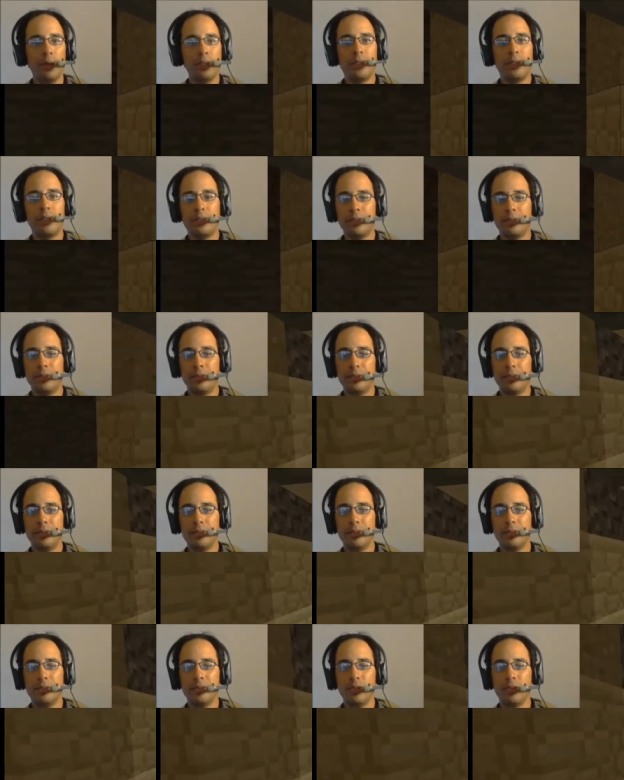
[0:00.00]
Lord,
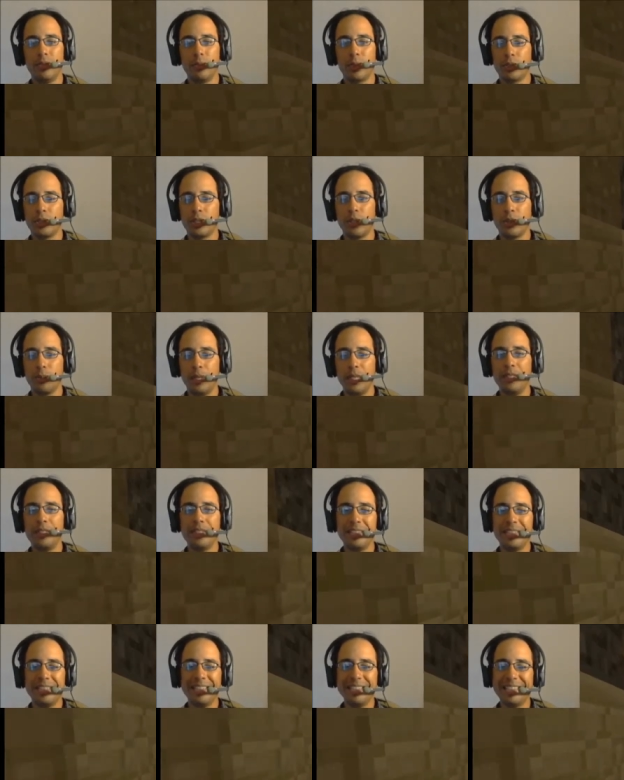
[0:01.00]
do you want to kill
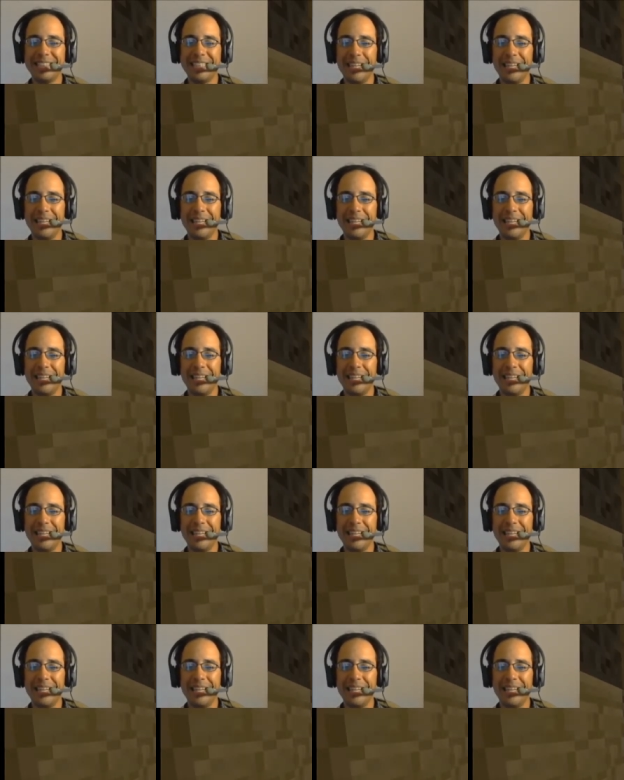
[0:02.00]
me?